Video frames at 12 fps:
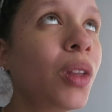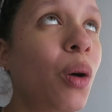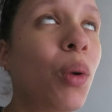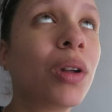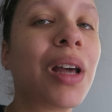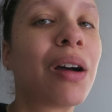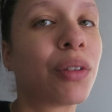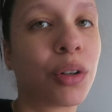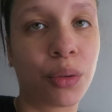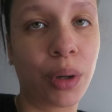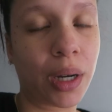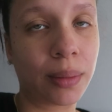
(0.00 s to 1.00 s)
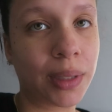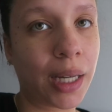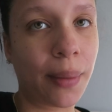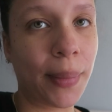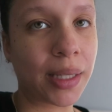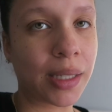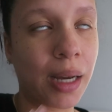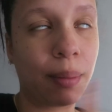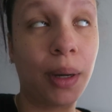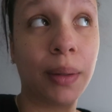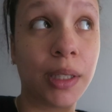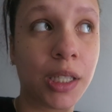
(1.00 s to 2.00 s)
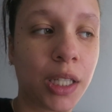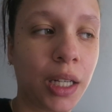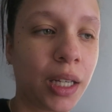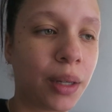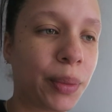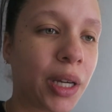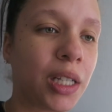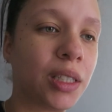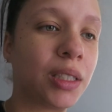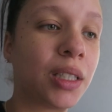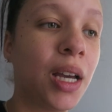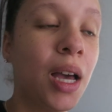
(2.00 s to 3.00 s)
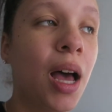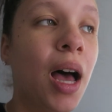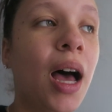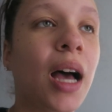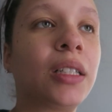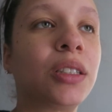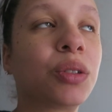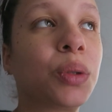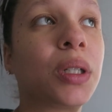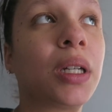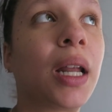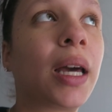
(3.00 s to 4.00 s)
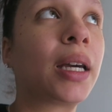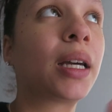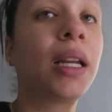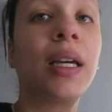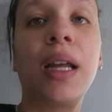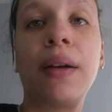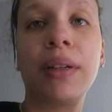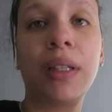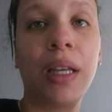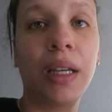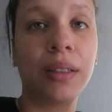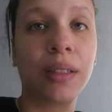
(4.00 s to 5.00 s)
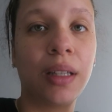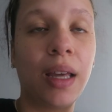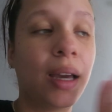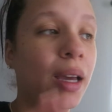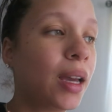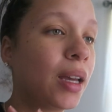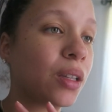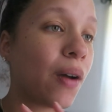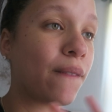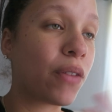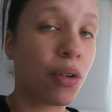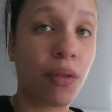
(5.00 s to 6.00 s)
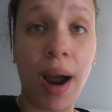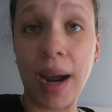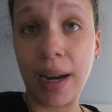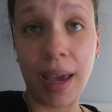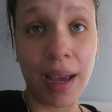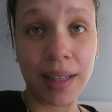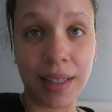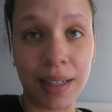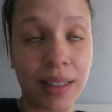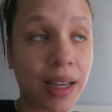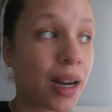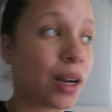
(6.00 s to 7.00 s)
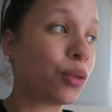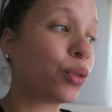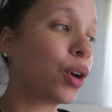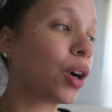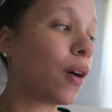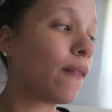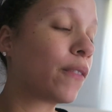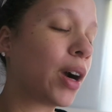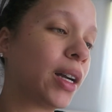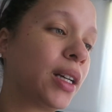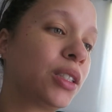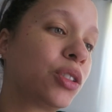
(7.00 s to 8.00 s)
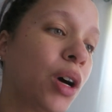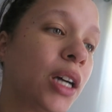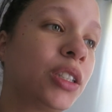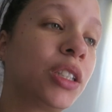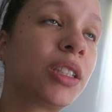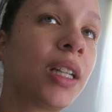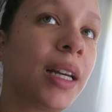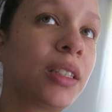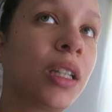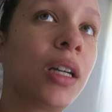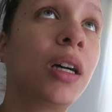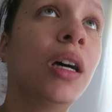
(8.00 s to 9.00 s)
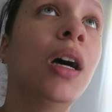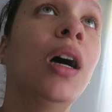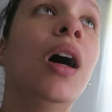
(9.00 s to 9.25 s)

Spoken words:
not real quick. I'm taking my time, honestly, because I just want to like clean everything. Today is Friday, as I said. I don't cook on Friday, so I just like to